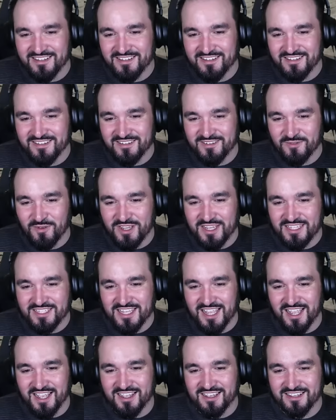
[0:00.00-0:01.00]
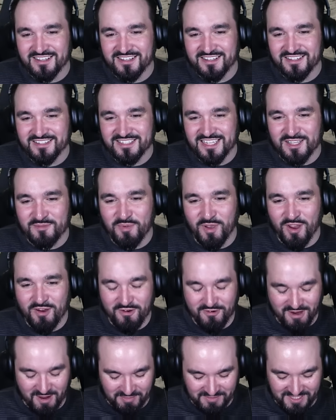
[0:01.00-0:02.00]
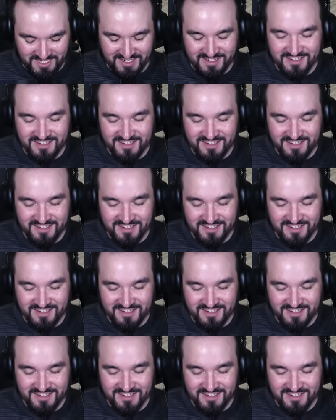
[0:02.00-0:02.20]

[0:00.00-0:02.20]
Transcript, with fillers: What is that? Is that the pyroraptor?